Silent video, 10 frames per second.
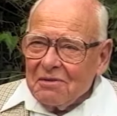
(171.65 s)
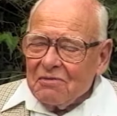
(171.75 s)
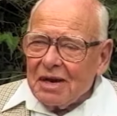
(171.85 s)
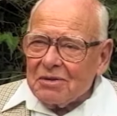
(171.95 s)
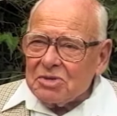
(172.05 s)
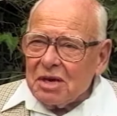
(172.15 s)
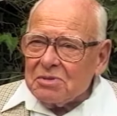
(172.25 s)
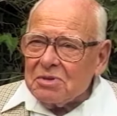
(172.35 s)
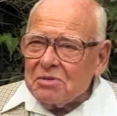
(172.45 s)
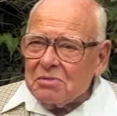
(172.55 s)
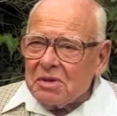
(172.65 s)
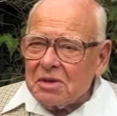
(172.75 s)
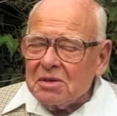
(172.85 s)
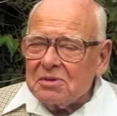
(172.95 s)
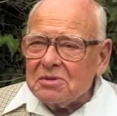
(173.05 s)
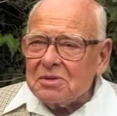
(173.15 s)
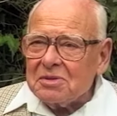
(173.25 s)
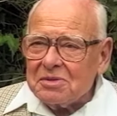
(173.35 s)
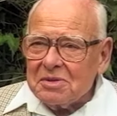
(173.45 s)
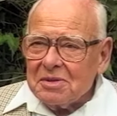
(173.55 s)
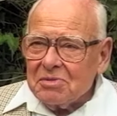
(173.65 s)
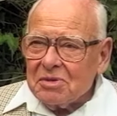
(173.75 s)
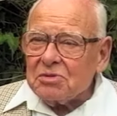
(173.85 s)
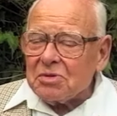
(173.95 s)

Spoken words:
for our chaps who had been killed, which